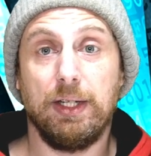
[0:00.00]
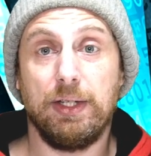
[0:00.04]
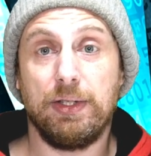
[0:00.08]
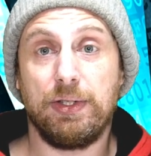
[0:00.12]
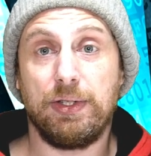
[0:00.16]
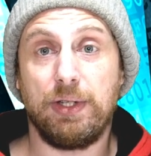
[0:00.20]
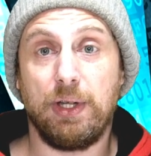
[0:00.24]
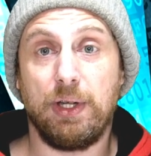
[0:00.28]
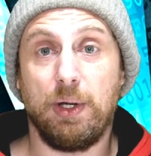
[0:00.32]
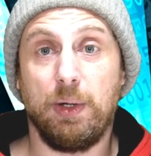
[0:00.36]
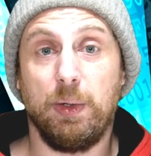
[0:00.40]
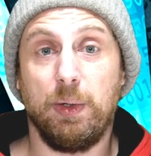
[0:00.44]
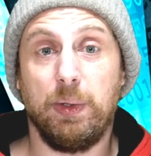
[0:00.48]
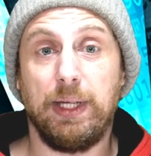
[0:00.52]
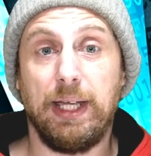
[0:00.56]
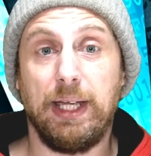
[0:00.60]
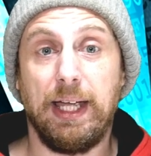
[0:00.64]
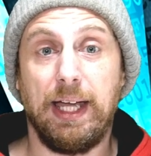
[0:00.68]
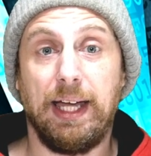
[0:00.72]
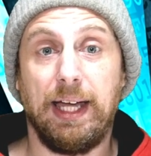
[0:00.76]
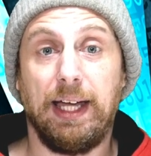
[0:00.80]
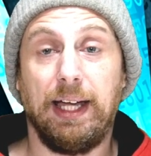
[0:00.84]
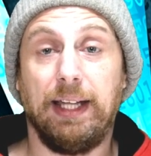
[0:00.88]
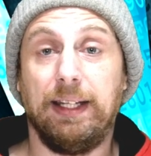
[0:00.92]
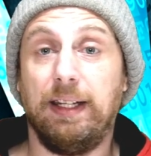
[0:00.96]
So
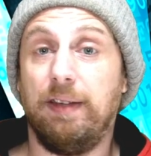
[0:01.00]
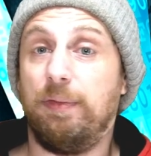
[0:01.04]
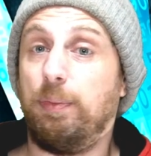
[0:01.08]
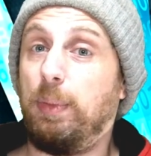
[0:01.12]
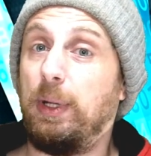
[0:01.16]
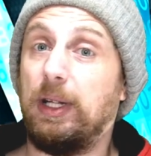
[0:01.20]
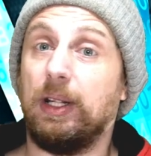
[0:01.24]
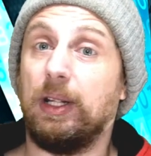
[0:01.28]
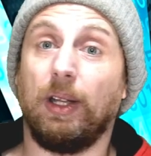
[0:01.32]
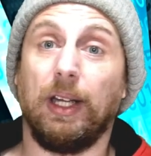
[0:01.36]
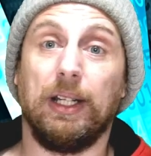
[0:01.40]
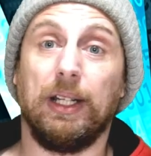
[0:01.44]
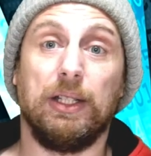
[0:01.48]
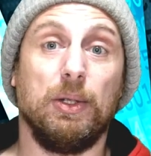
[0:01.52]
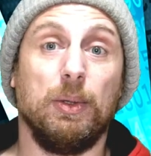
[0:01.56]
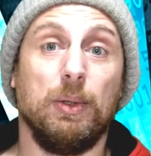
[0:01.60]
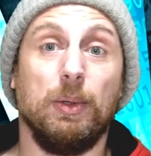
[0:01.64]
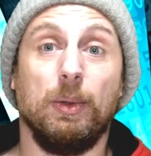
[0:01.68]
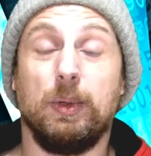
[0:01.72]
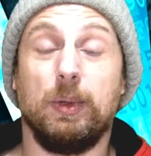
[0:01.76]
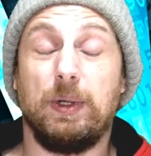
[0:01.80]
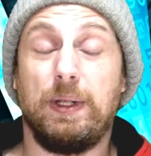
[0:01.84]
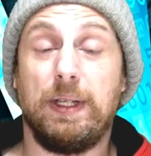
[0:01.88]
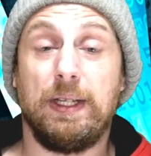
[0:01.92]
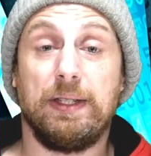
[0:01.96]
yeah, and they've been like
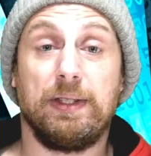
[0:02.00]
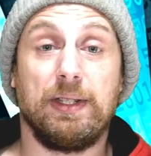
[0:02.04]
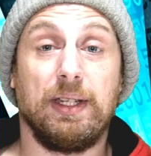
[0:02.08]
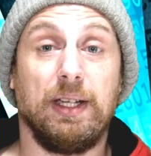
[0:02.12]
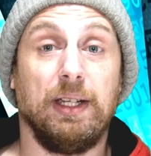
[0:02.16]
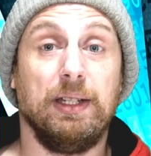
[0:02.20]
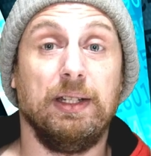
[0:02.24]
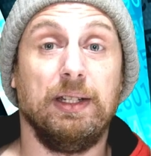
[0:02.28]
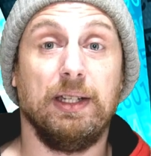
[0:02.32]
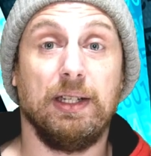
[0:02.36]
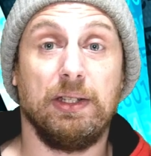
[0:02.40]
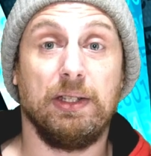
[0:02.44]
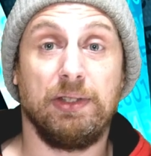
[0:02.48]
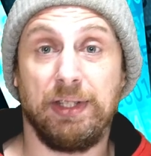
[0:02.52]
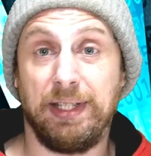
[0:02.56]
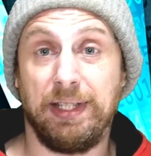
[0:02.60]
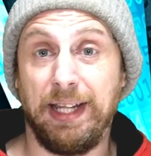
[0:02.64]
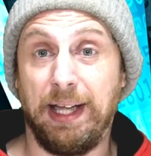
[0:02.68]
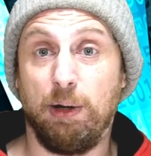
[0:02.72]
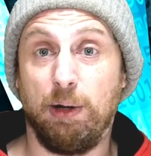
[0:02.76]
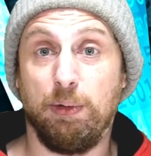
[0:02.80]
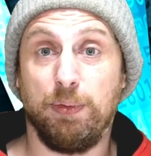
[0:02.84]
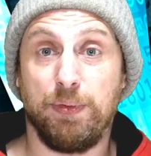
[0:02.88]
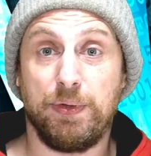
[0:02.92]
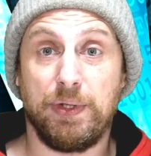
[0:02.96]
doing all this under
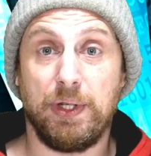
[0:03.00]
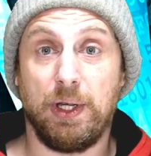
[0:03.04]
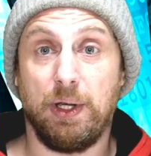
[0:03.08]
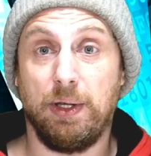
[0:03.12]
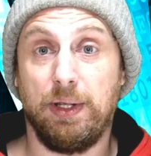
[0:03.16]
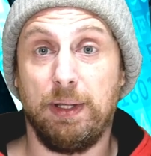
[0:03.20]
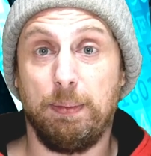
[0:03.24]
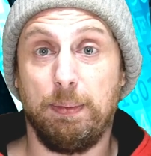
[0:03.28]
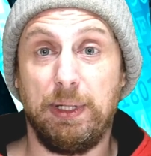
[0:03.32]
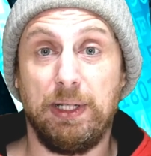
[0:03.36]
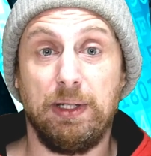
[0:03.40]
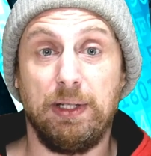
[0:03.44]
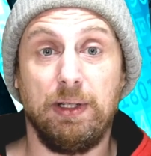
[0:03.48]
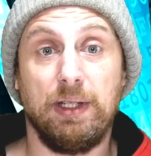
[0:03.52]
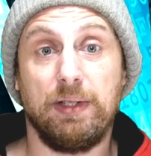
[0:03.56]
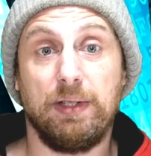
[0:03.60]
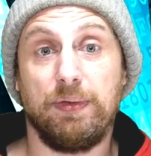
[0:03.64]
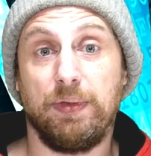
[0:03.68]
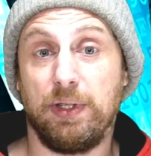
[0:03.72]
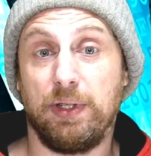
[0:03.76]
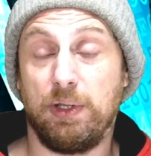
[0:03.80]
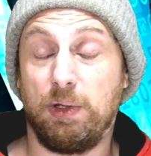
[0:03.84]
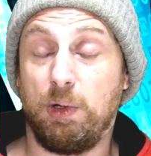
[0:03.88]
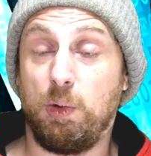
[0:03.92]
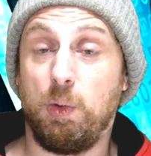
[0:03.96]
stealth, so they've been doing this
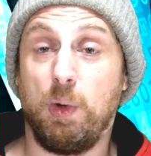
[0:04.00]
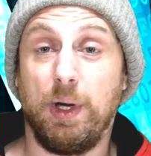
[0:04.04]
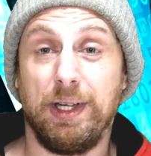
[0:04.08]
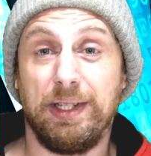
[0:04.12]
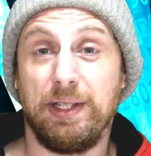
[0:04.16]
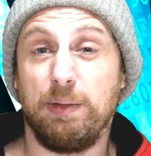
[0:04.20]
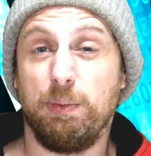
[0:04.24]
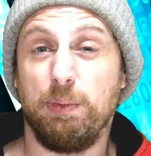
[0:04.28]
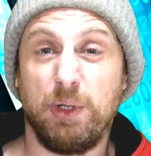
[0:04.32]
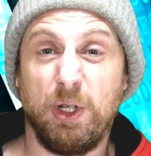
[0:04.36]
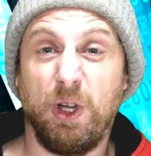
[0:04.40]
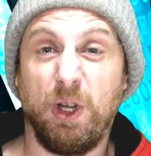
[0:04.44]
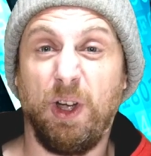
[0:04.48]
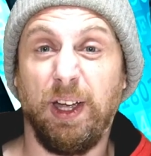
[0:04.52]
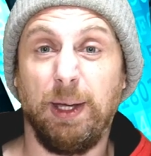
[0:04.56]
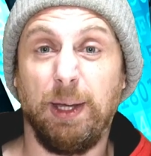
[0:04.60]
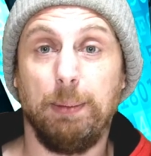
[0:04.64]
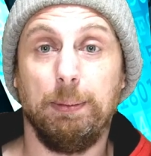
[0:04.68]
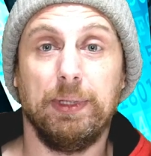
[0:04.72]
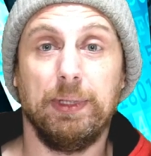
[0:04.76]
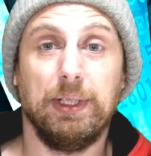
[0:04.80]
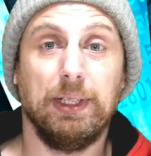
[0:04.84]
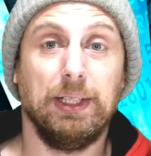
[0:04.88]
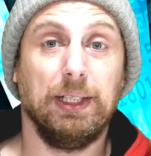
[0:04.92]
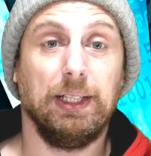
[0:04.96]
for quite some
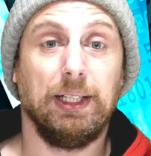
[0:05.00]
time,